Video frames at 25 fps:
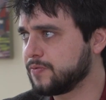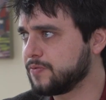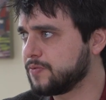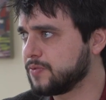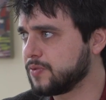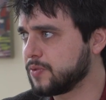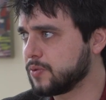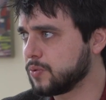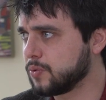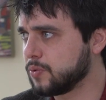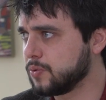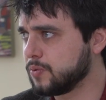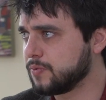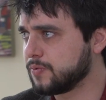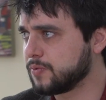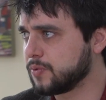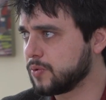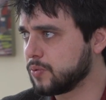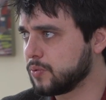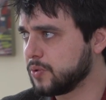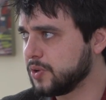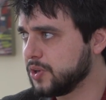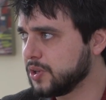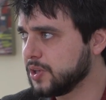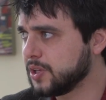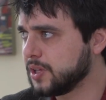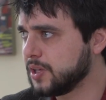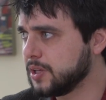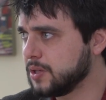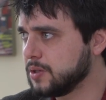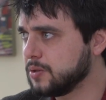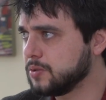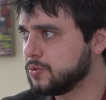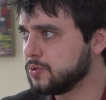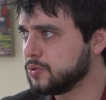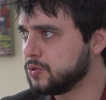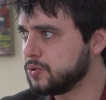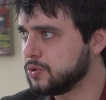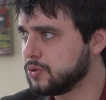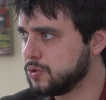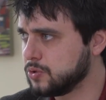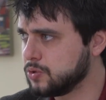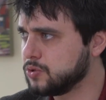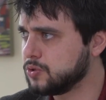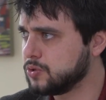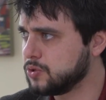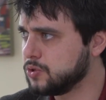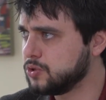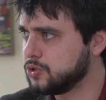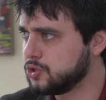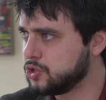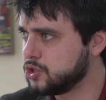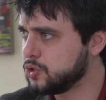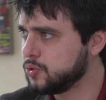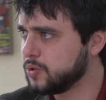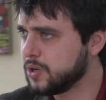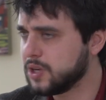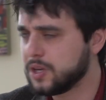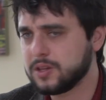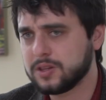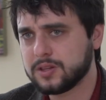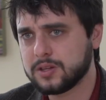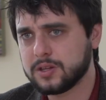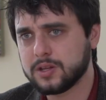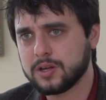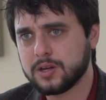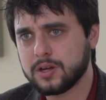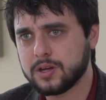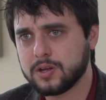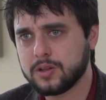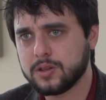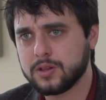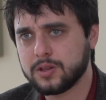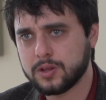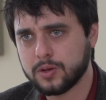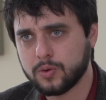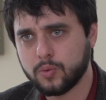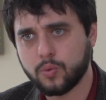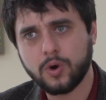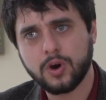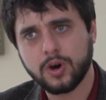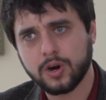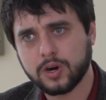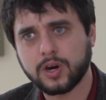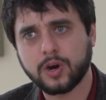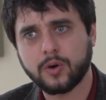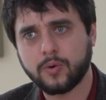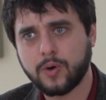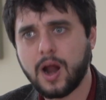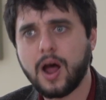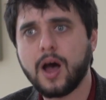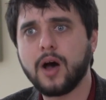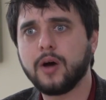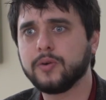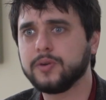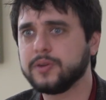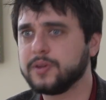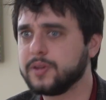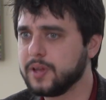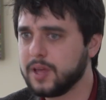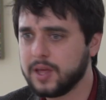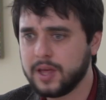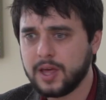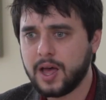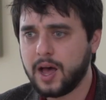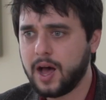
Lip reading: for really doing the work around